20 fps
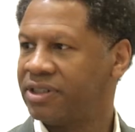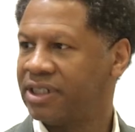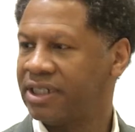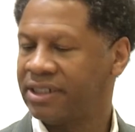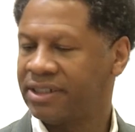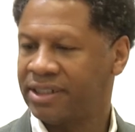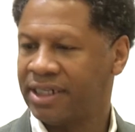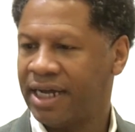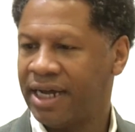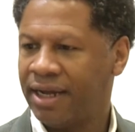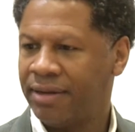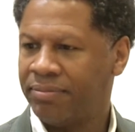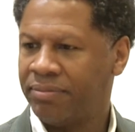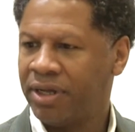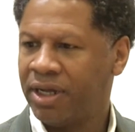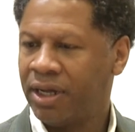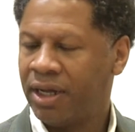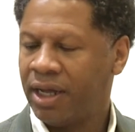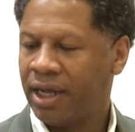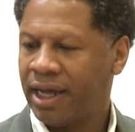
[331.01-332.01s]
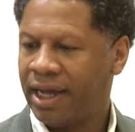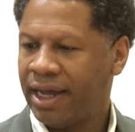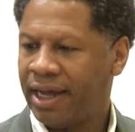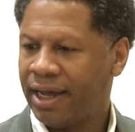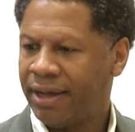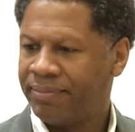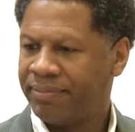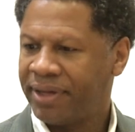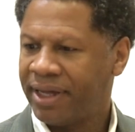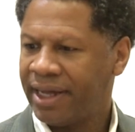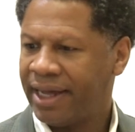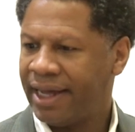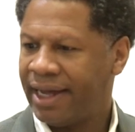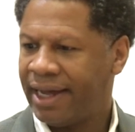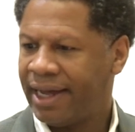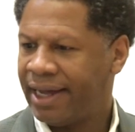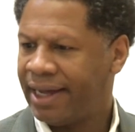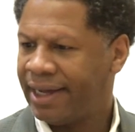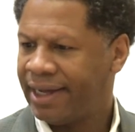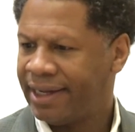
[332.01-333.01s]
It
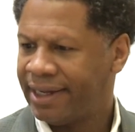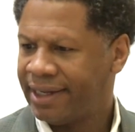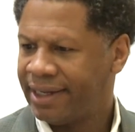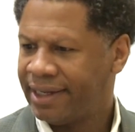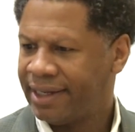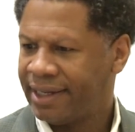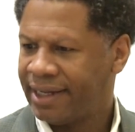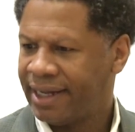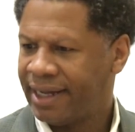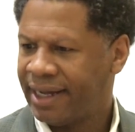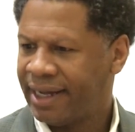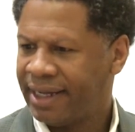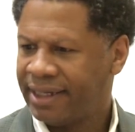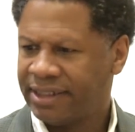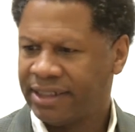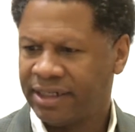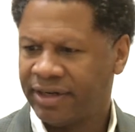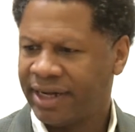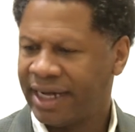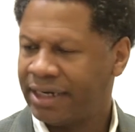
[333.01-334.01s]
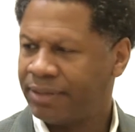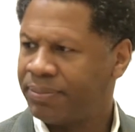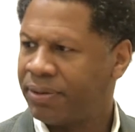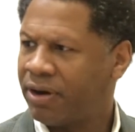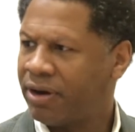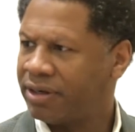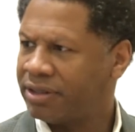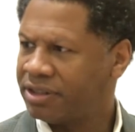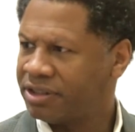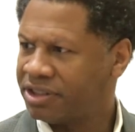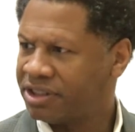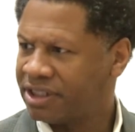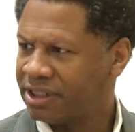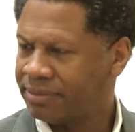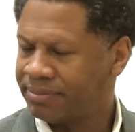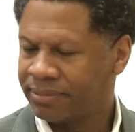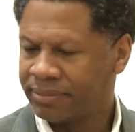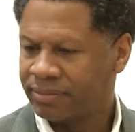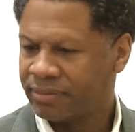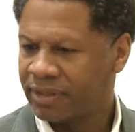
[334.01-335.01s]
had a partnership